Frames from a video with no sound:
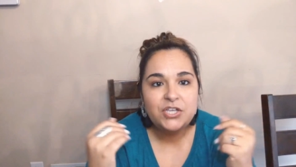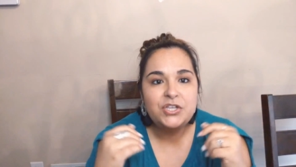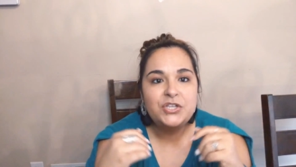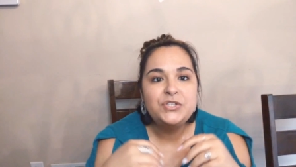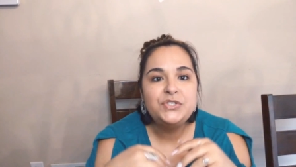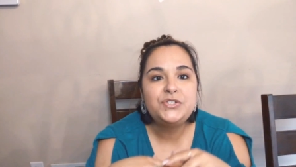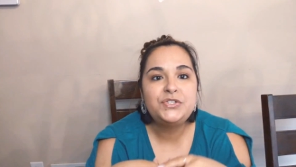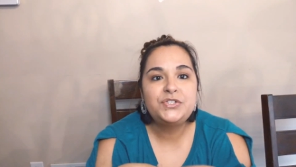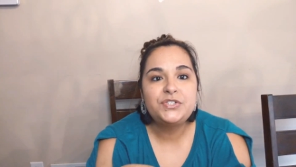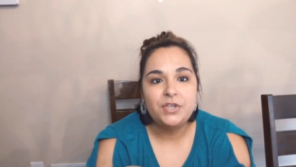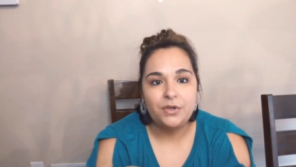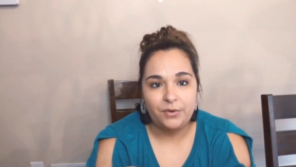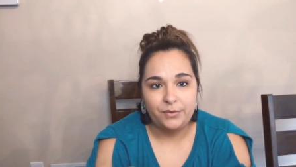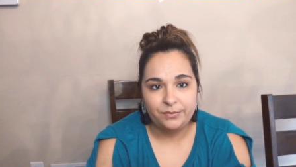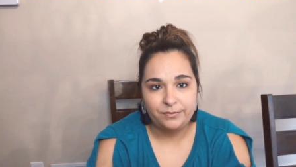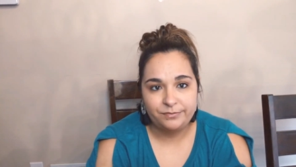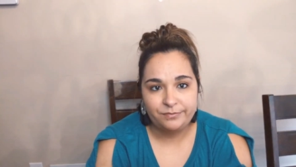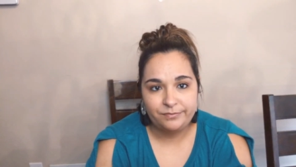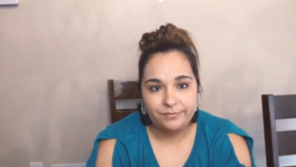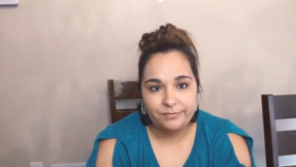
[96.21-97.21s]
So
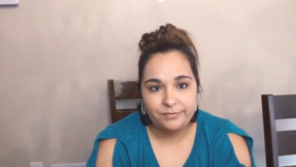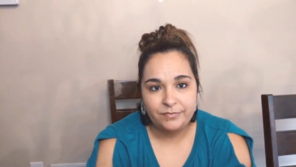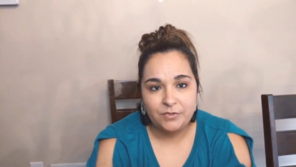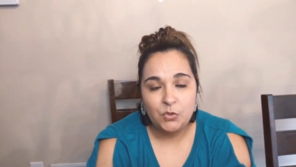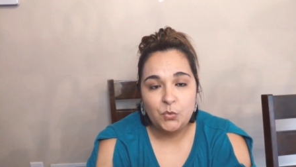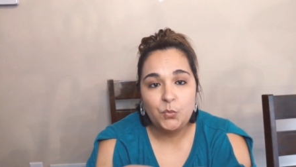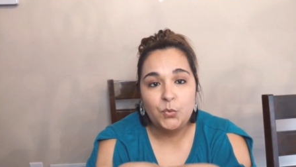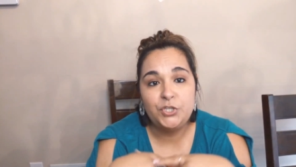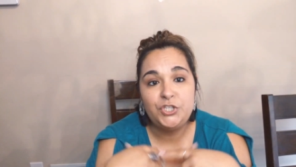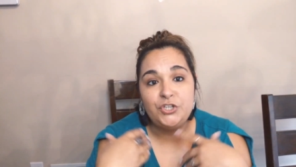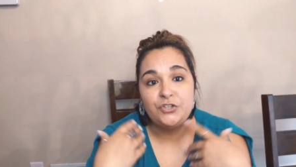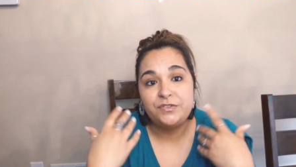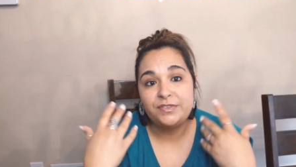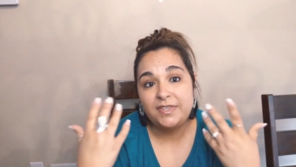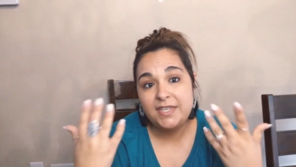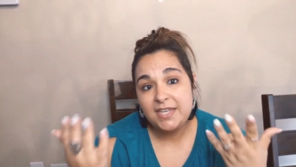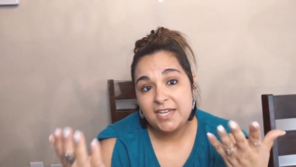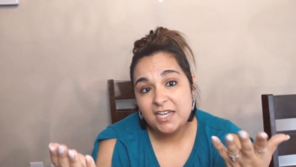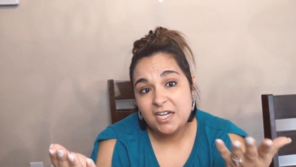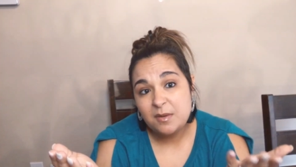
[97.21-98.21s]
when you're
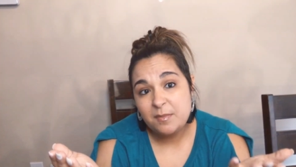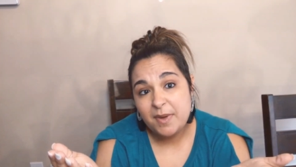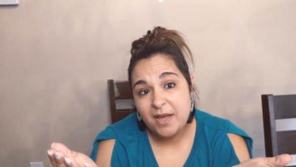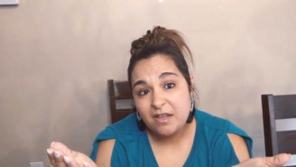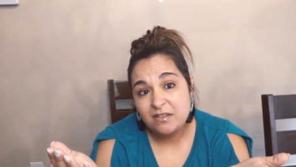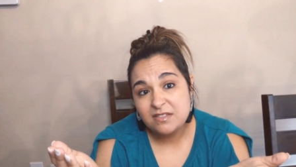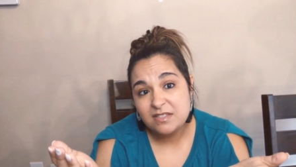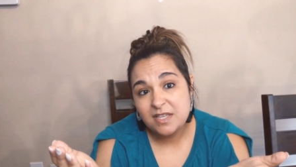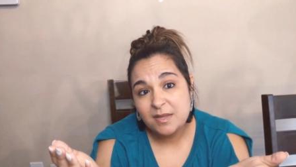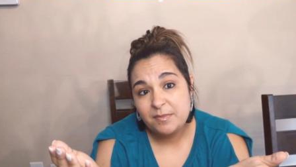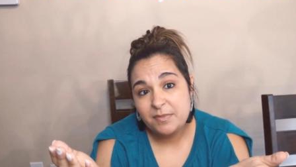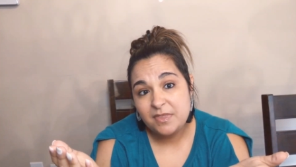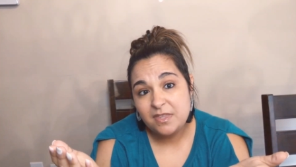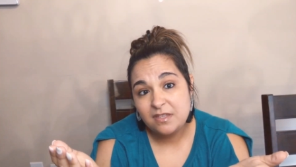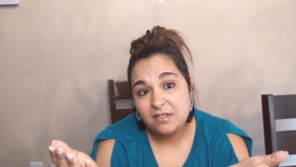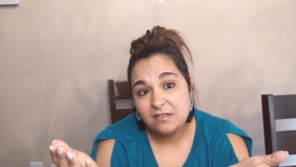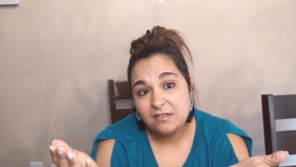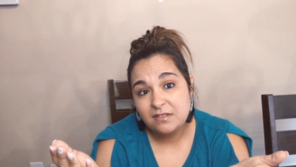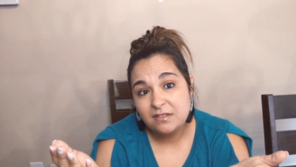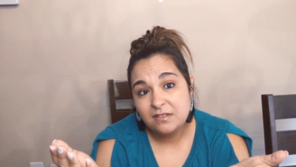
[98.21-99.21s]
thinking about something
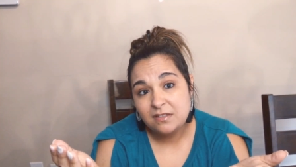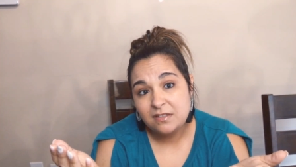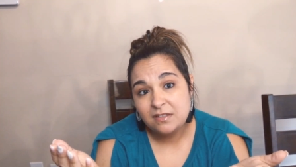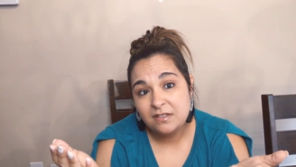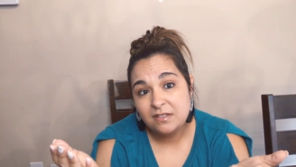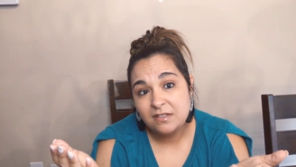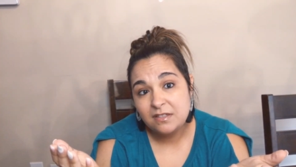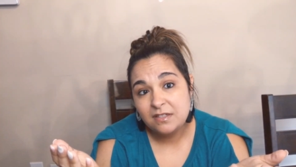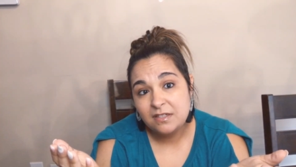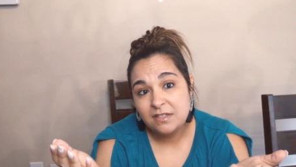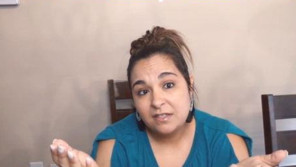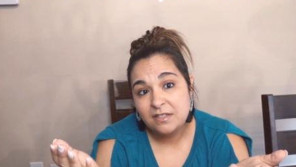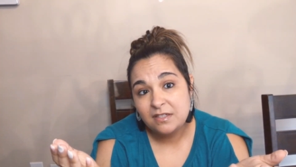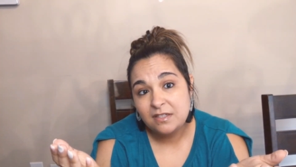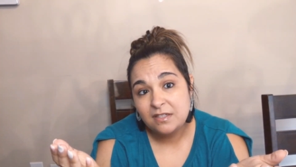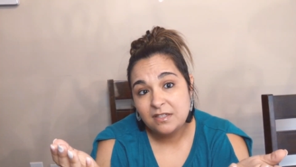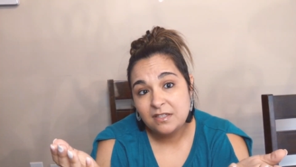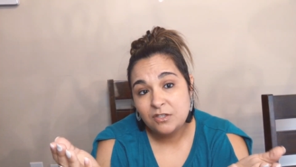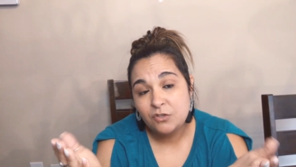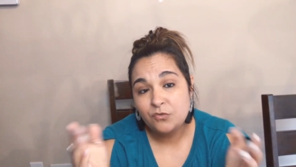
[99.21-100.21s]

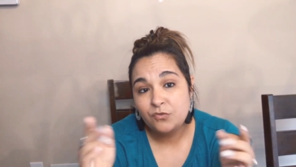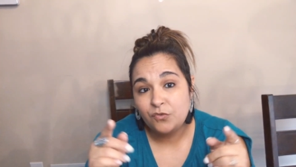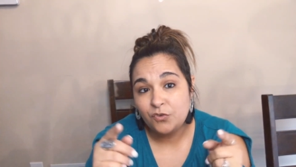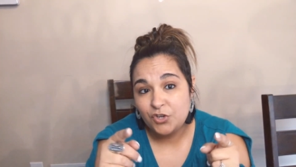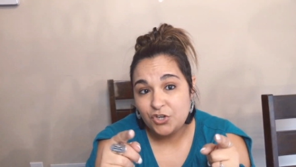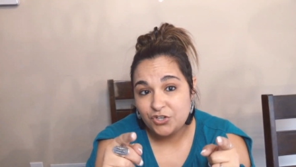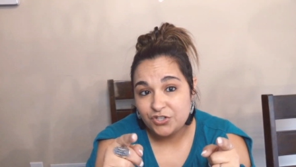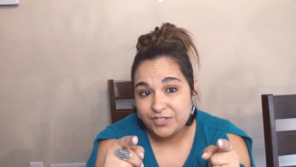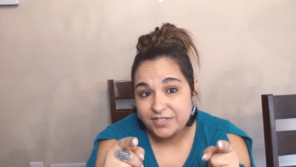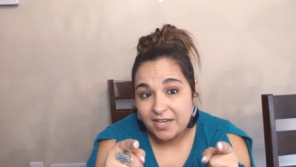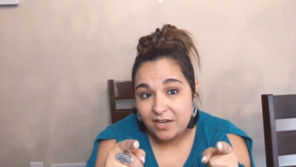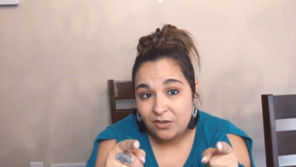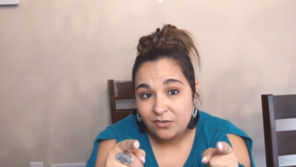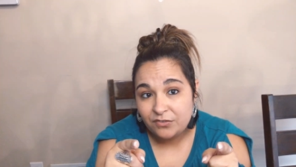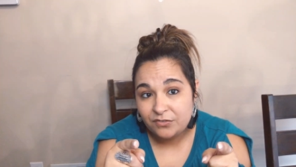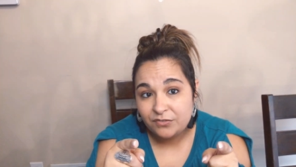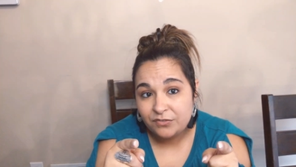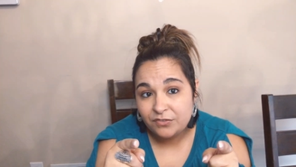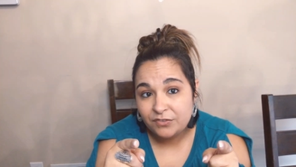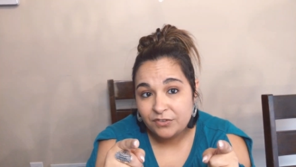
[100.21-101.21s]
for yourself,
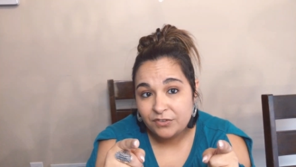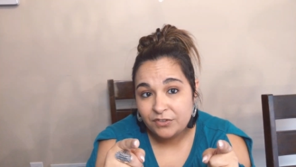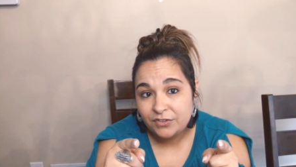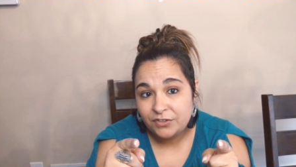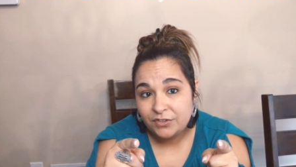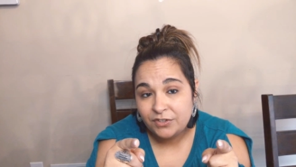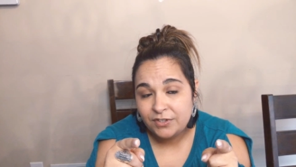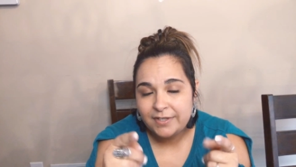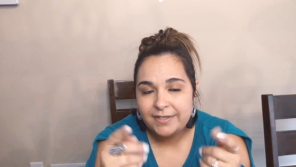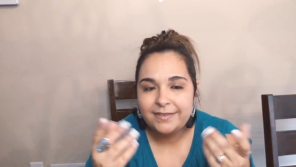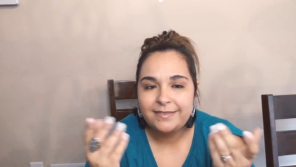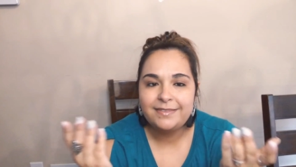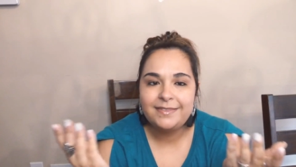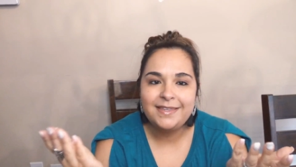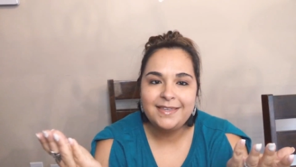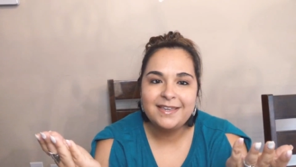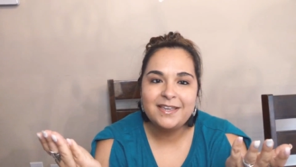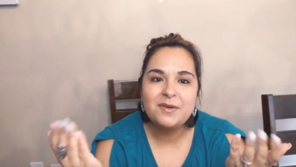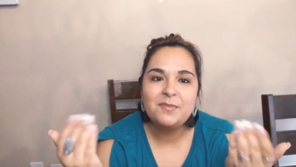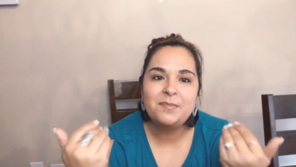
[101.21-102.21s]

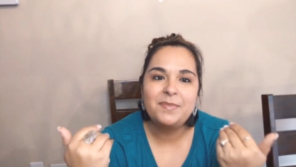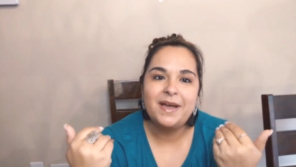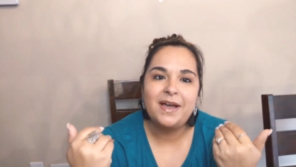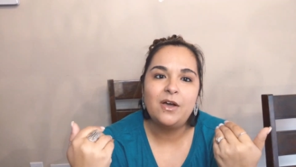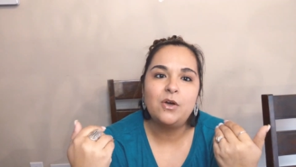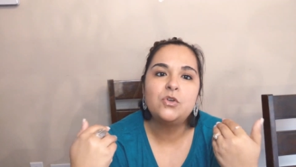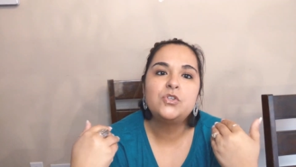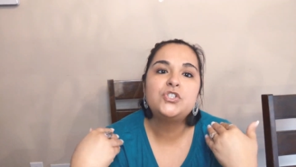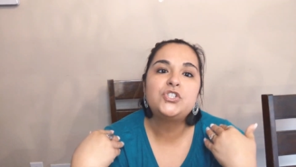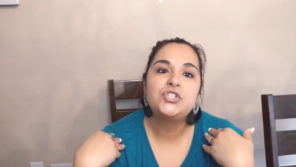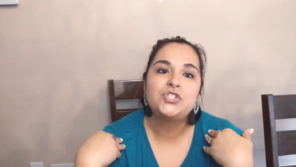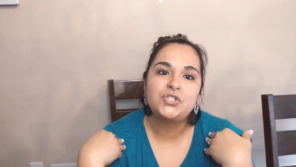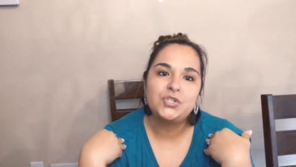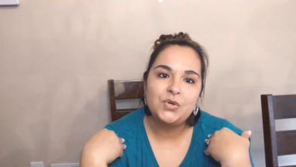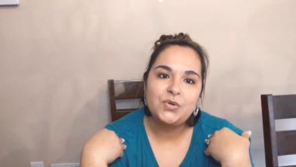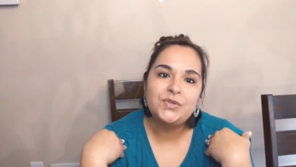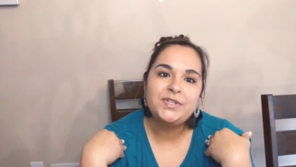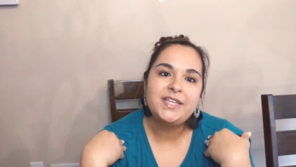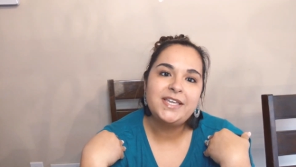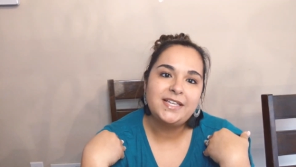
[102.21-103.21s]
think about
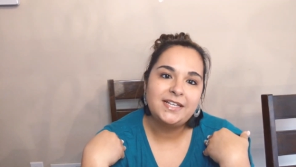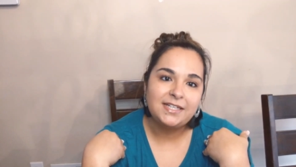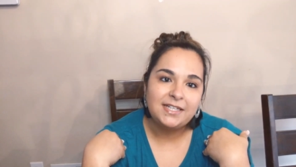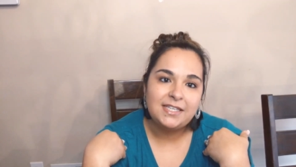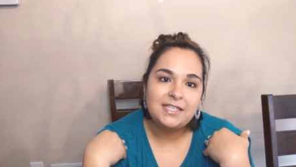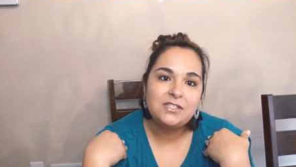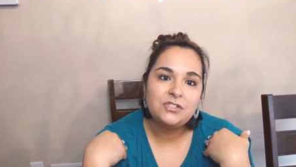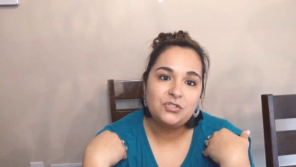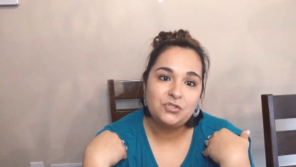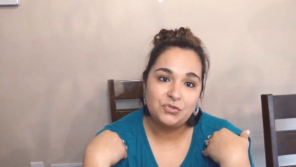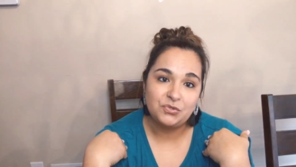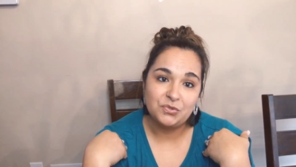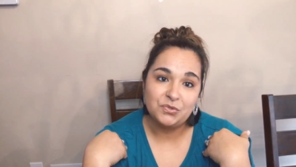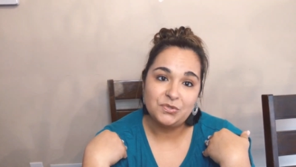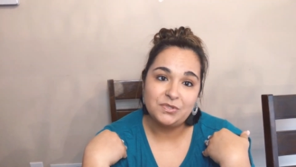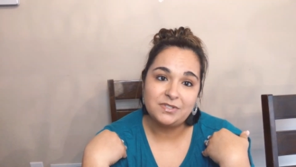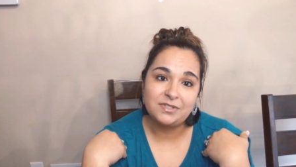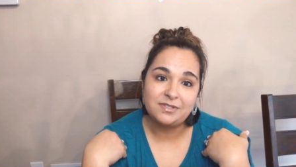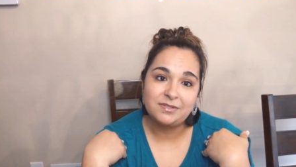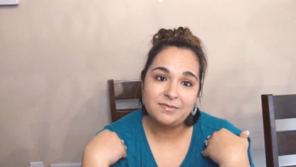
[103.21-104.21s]
Sonia Lee's Jewels.